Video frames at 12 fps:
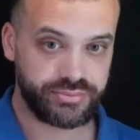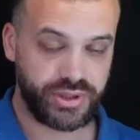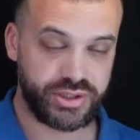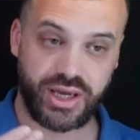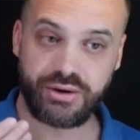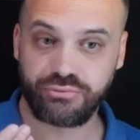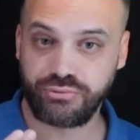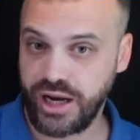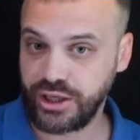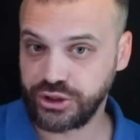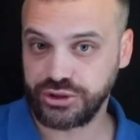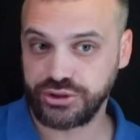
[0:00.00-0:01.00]
It's a
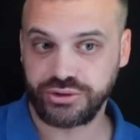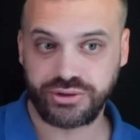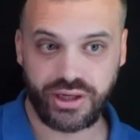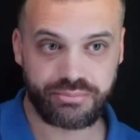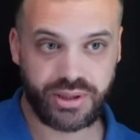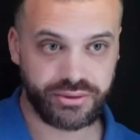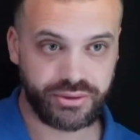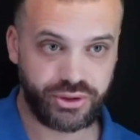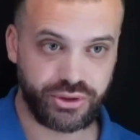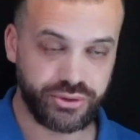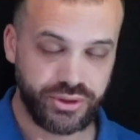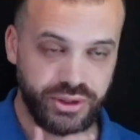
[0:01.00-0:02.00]
rational number,
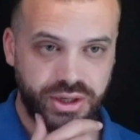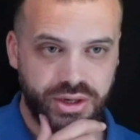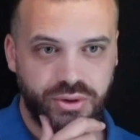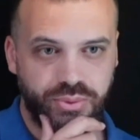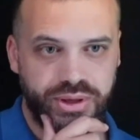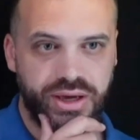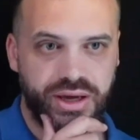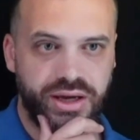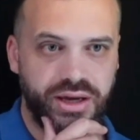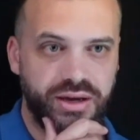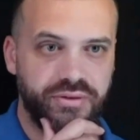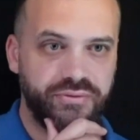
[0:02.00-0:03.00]
Q. We
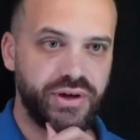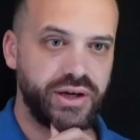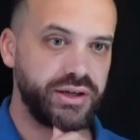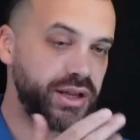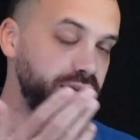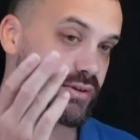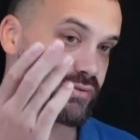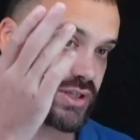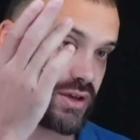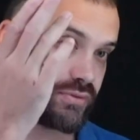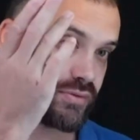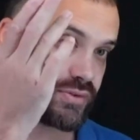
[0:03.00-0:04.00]
have uh, negative
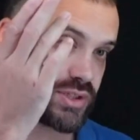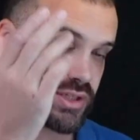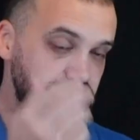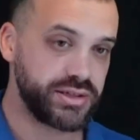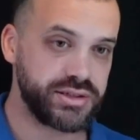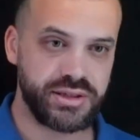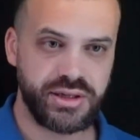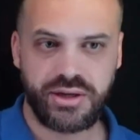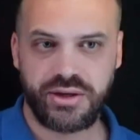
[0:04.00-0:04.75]
seven over six.